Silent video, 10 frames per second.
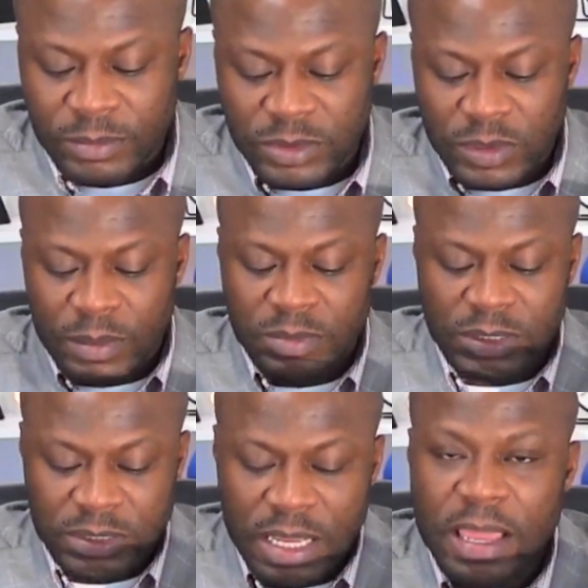So I'm
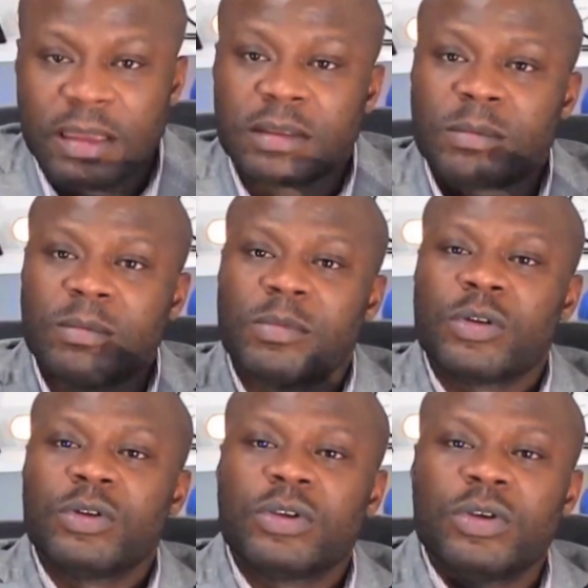just saying
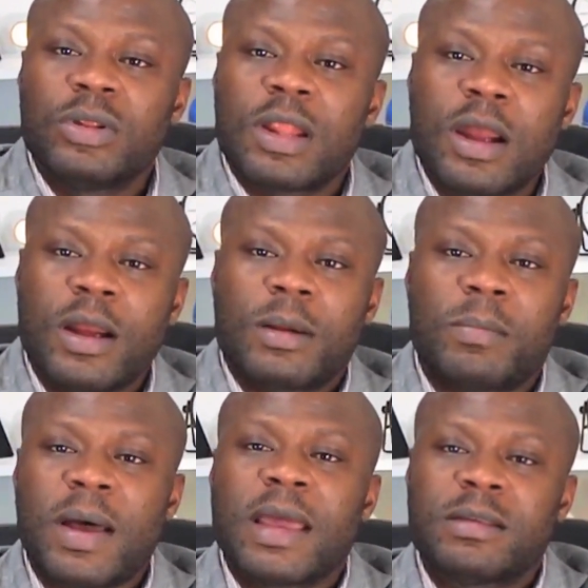you
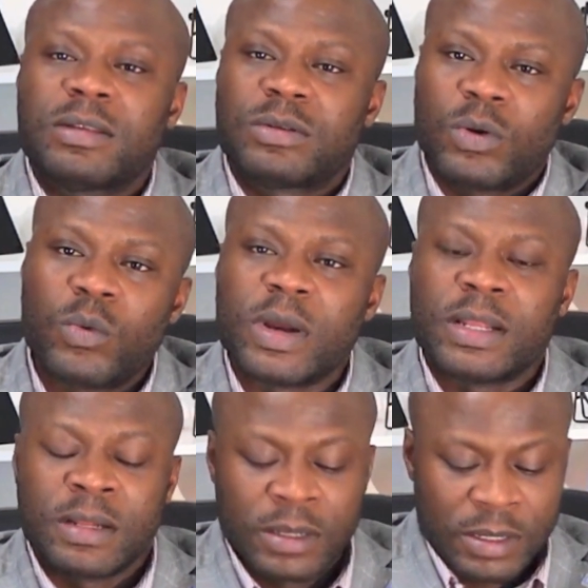learn by
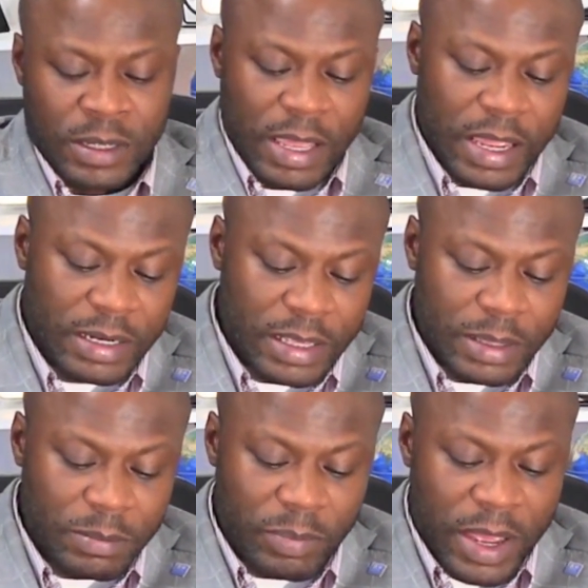doing and
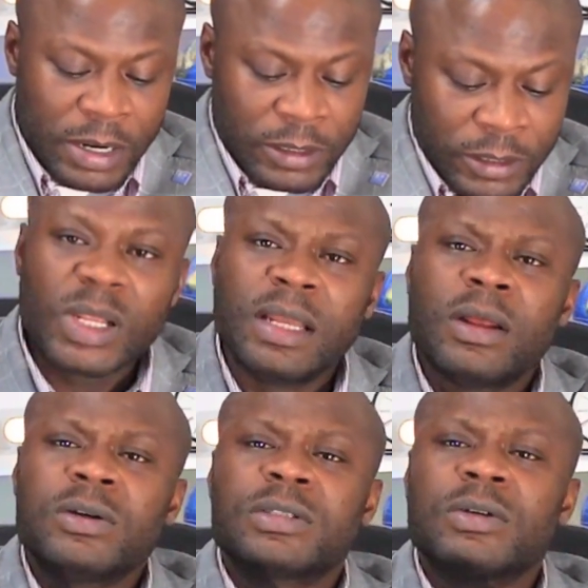getting better.
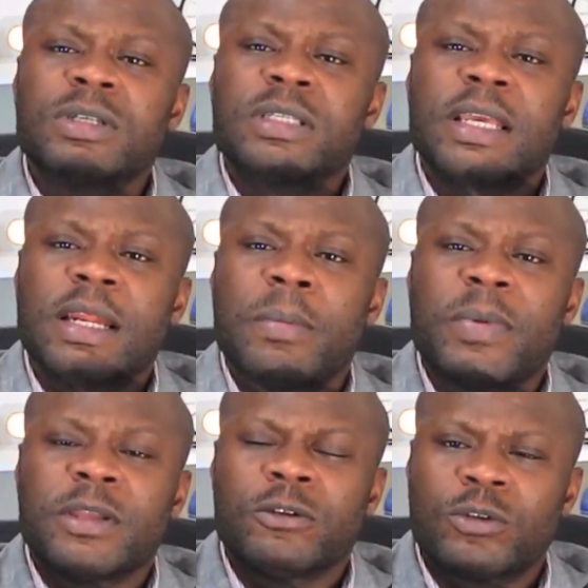And also just get
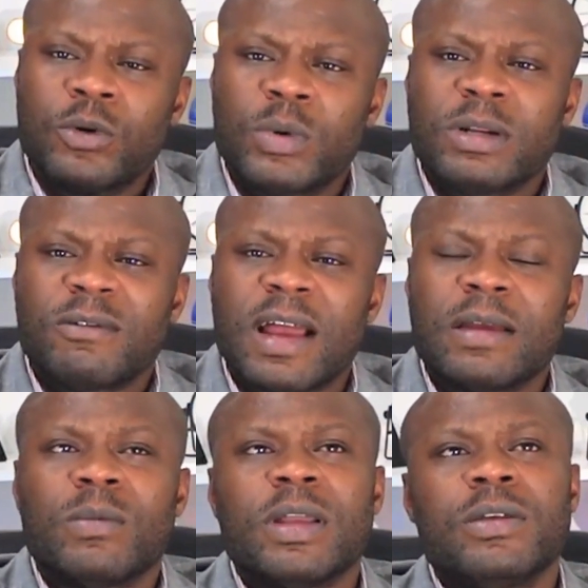up and do it,
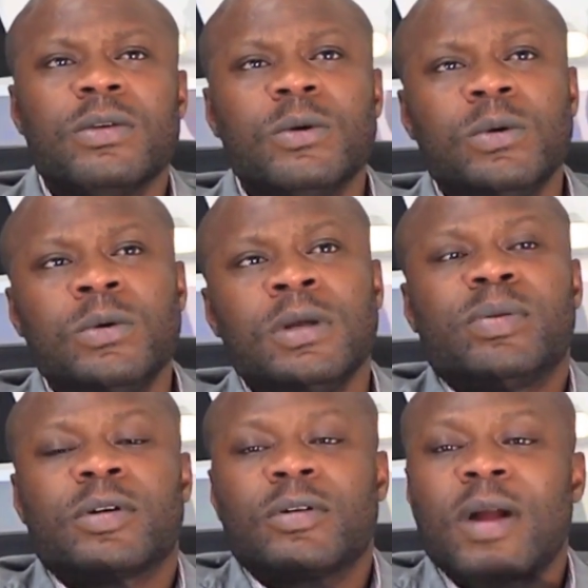right? When you
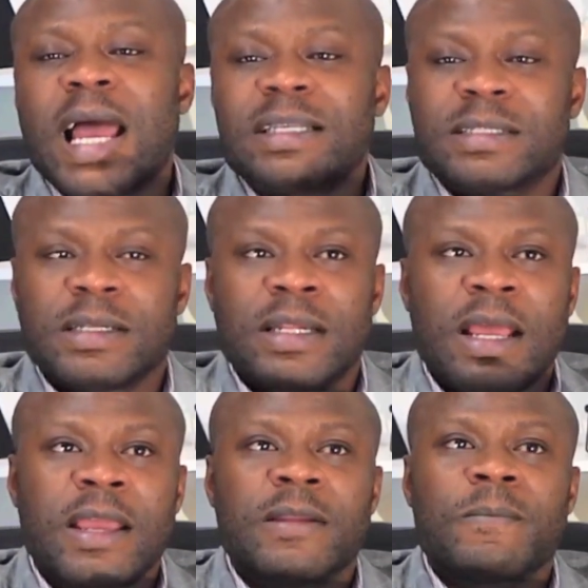
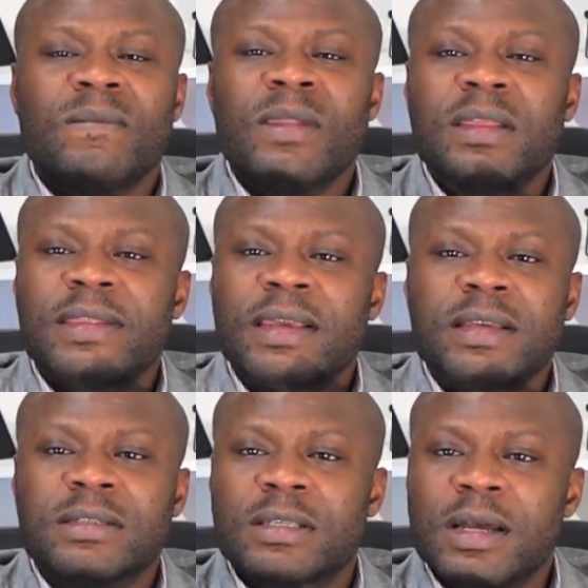procrastinate, nothing
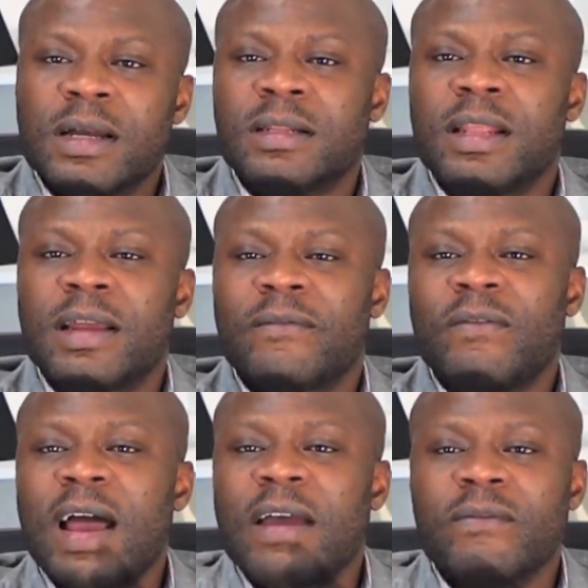gets done. Then
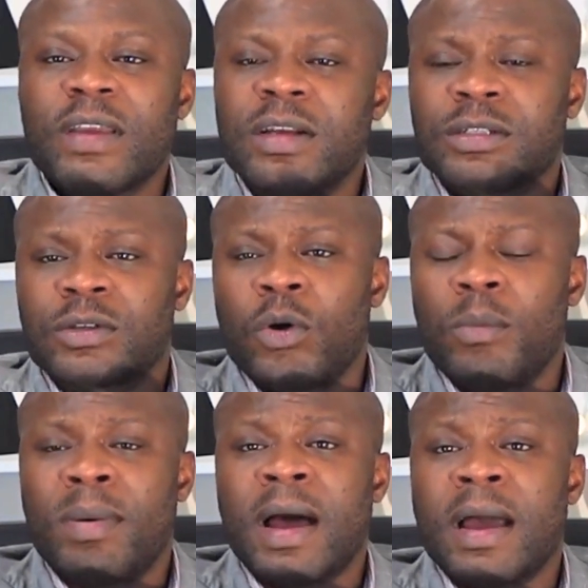5 years go
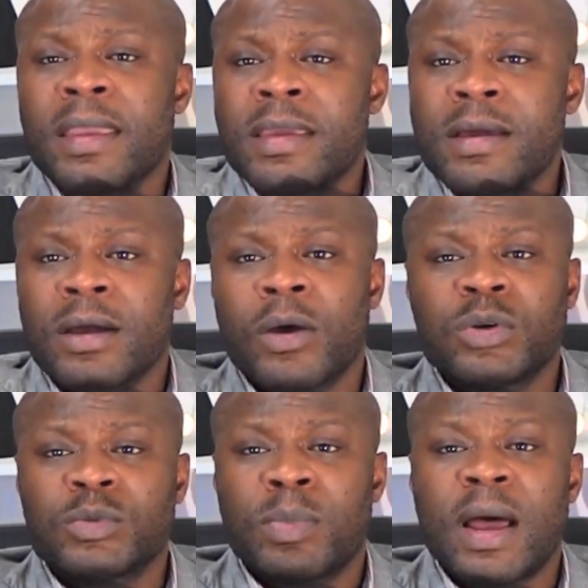by, a year
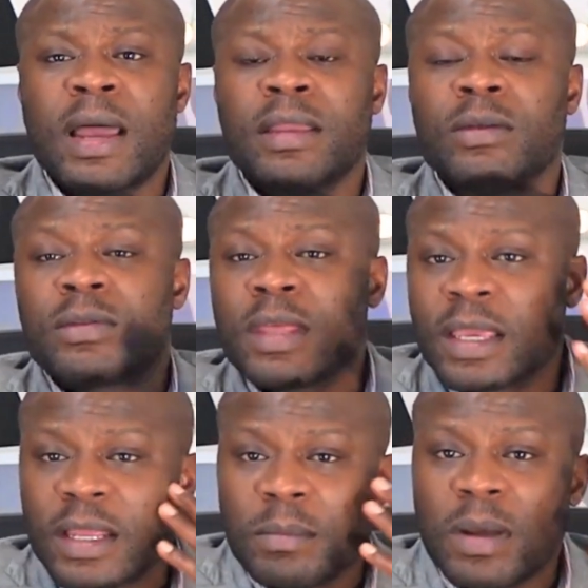goes by, and you're
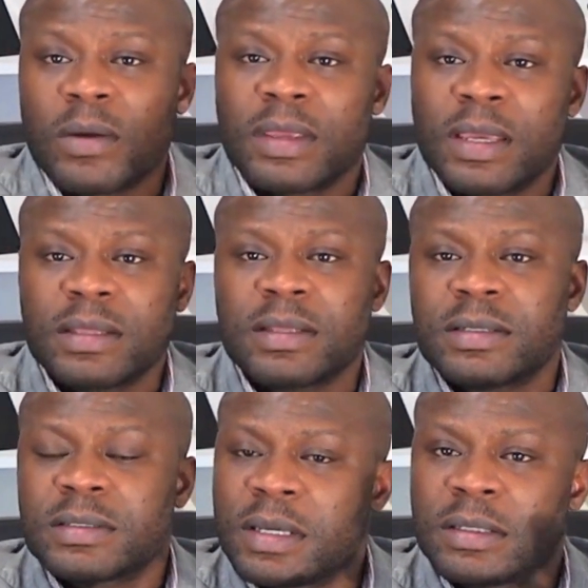thinking about getting
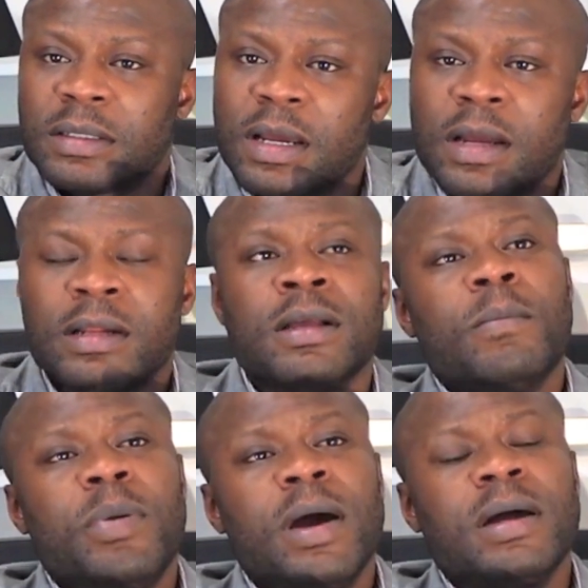this thing done,
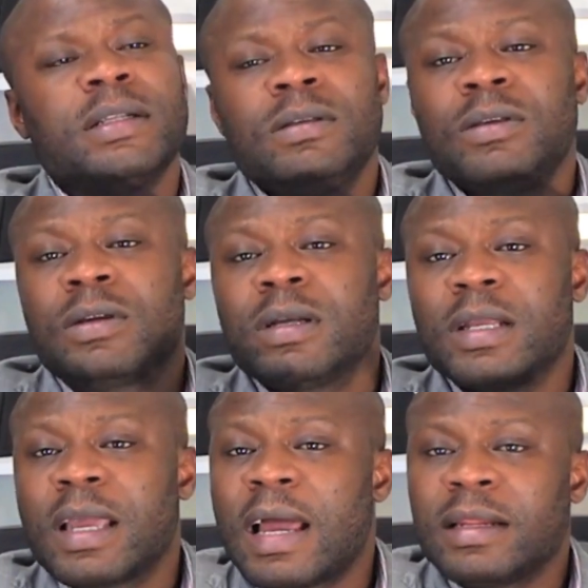but you could
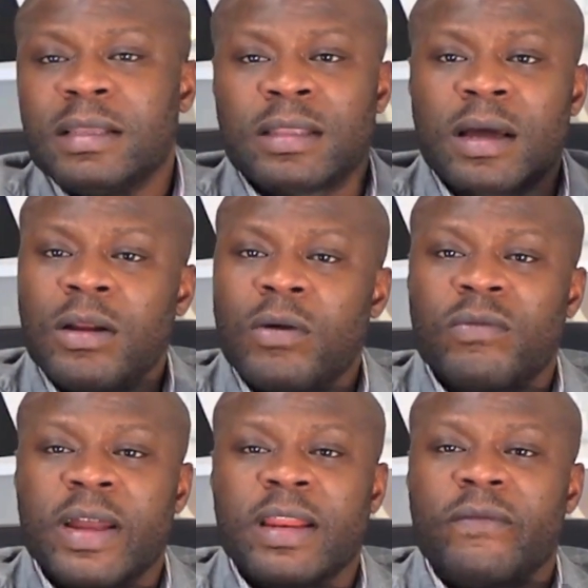have gotten it done
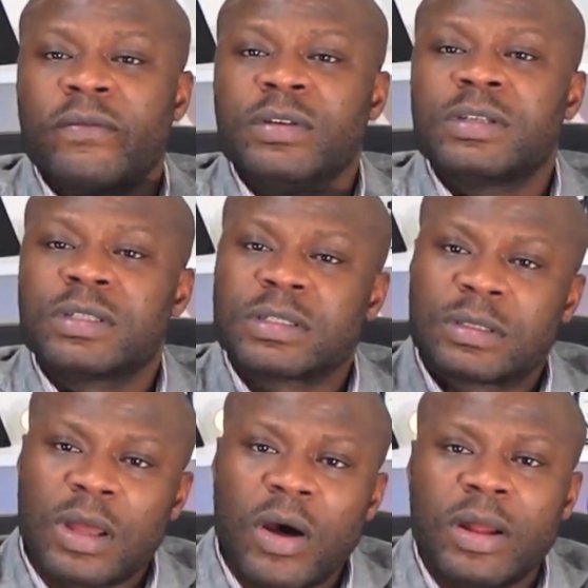already if you just
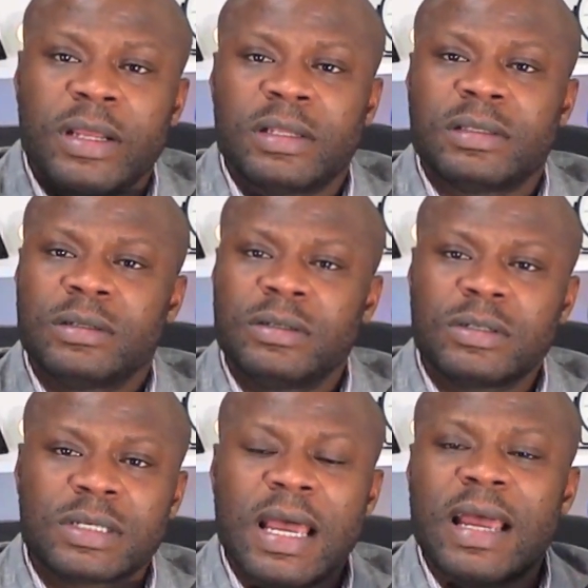started. You
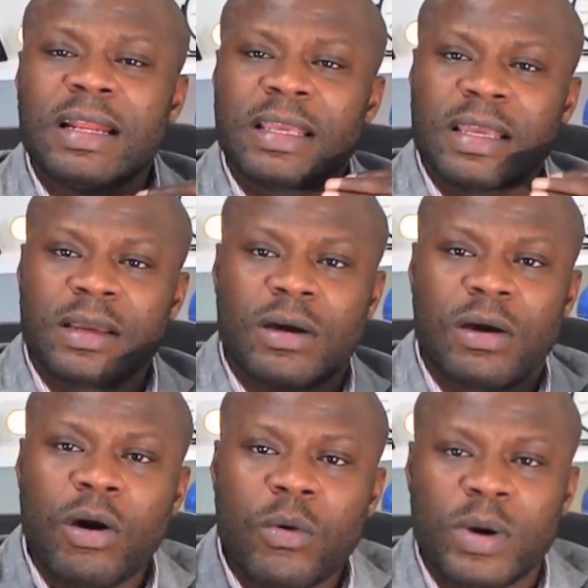just gotta get
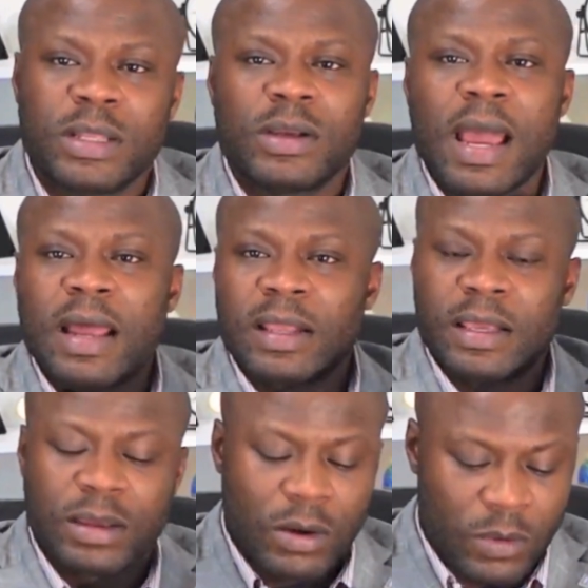going. You gotta
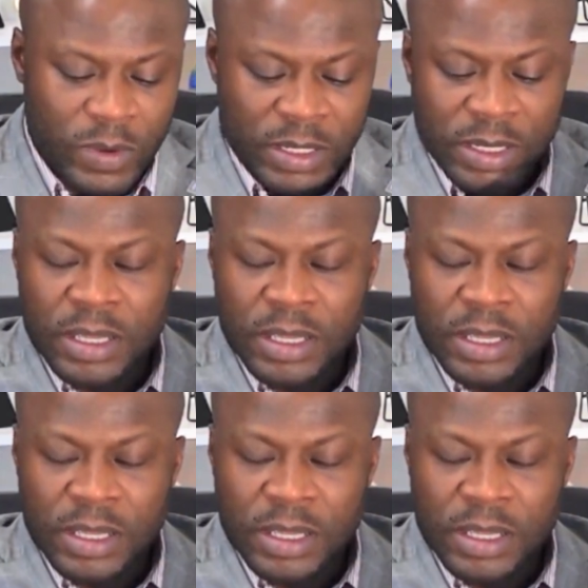get going.